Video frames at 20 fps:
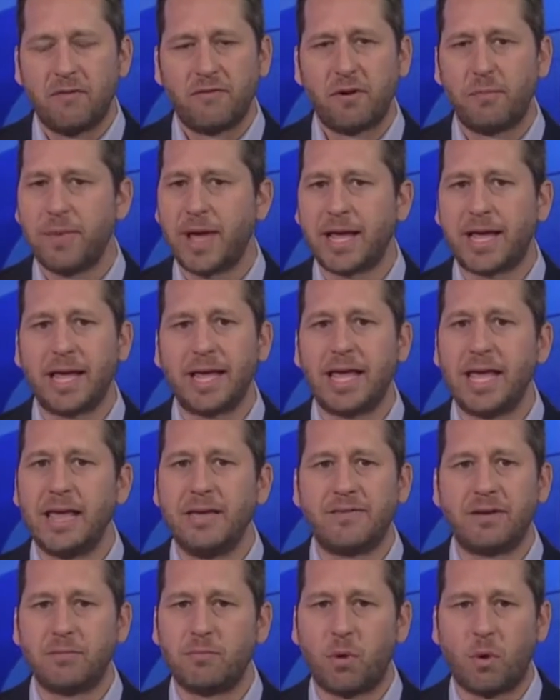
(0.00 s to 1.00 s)
from making
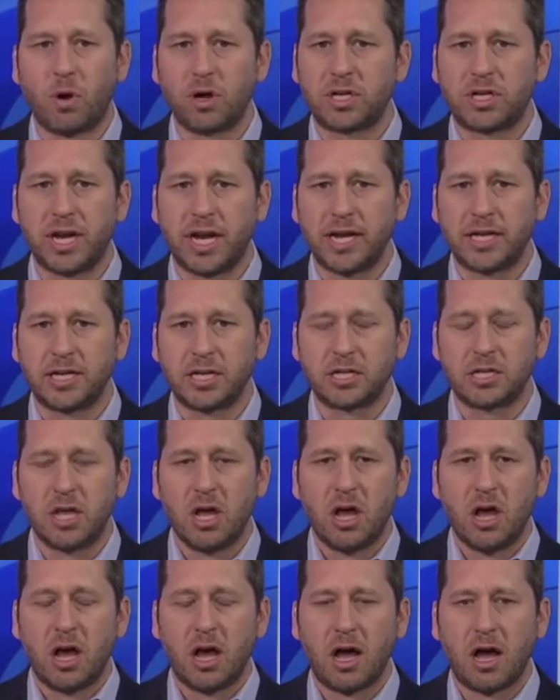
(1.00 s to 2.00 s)
even more changes.
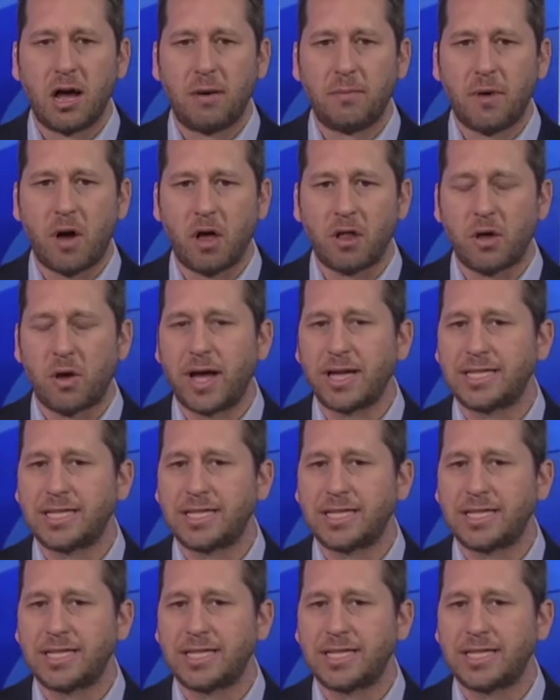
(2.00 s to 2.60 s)
Although